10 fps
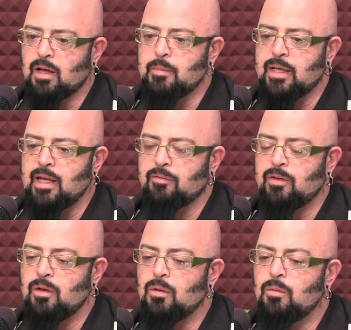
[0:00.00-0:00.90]
I mean,
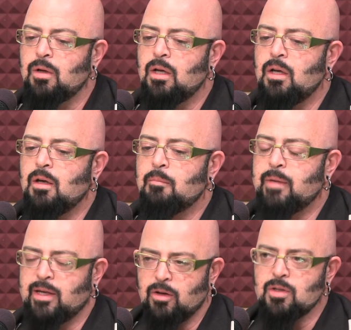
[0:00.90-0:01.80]
if you
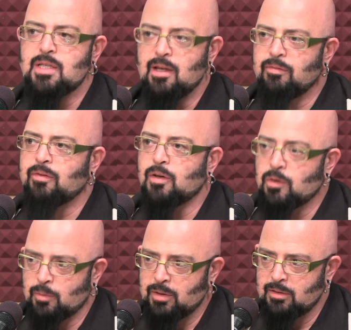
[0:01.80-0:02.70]
make yourself
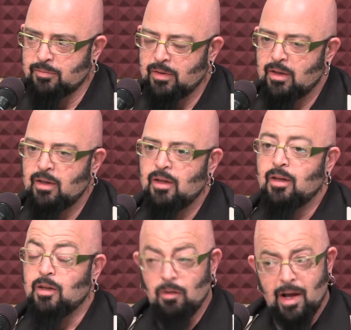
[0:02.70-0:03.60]
vulnerable,
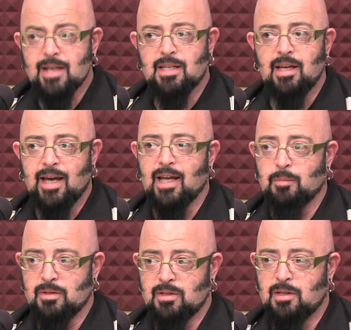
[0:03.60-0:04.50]
you're asking
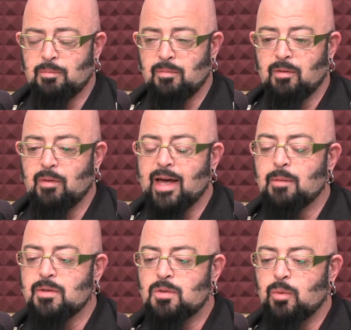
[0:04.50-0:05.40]

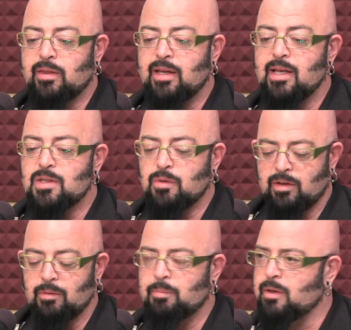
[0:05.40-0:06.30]
animals with a history
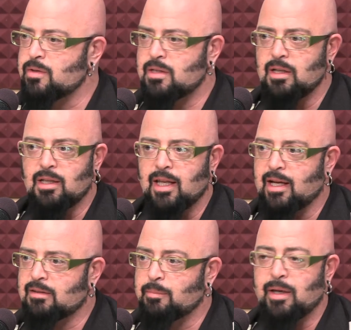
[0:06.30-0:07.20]
of abuse,
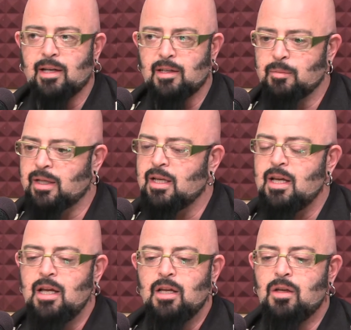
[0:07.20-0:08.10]
neglect, abandonment,
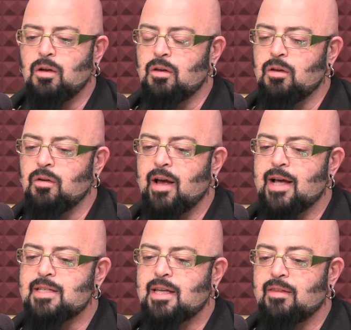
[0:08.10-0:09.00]
you're
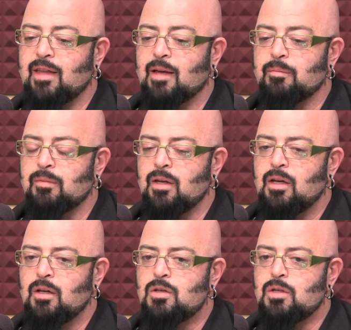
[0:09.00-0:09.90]
asking them
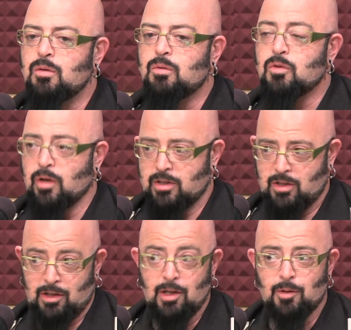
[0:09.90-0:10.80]
to
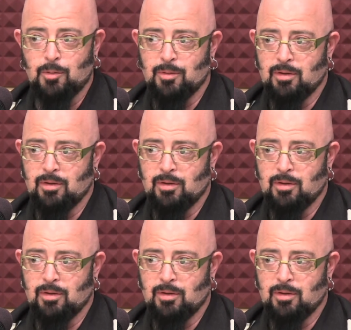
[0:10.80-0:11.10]
trust you.